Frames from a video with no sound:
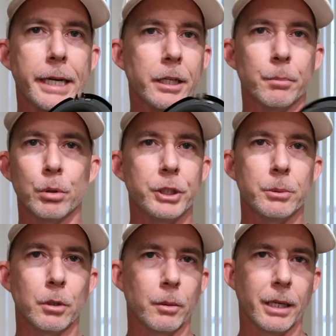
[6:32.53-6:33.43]
any
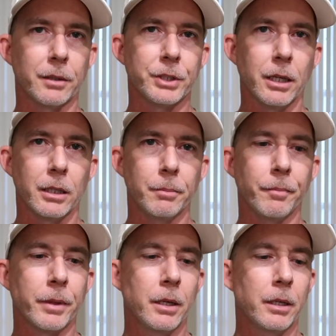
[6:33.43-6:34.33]
appreciable amount of time.